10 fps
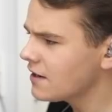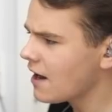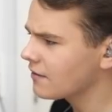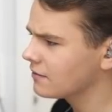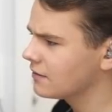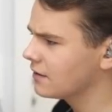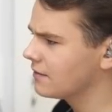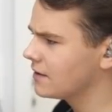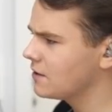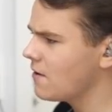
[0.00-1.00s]
not
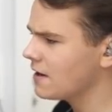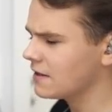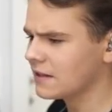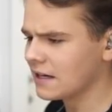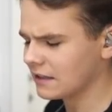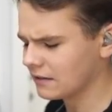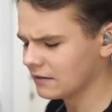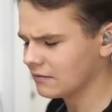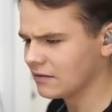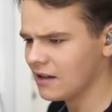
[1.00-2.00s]
do anything.
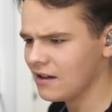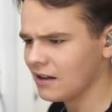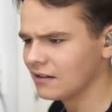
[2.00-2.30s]
Huh.